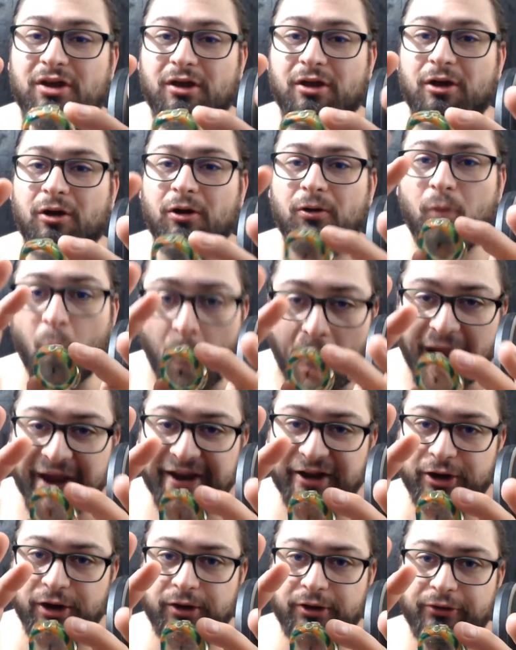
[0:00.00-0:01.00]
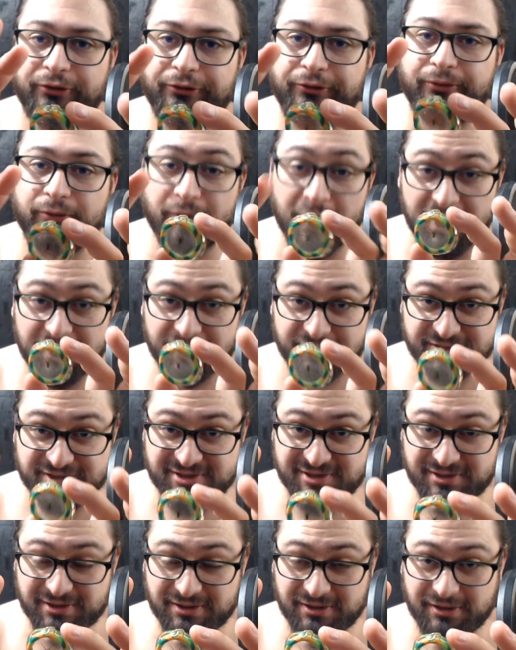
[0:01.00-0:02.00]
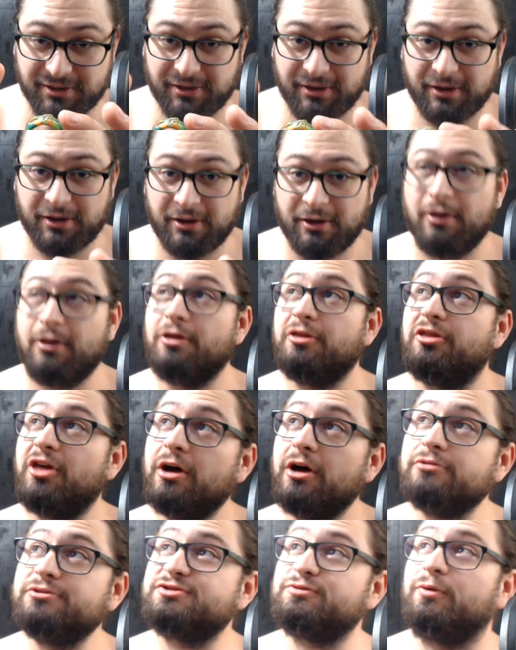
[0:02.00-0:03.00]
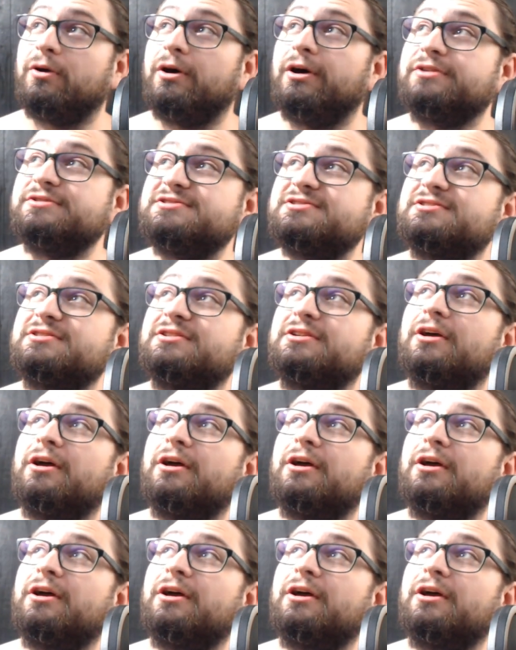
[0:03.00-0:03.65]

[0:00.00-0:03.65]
wider rings. Those ones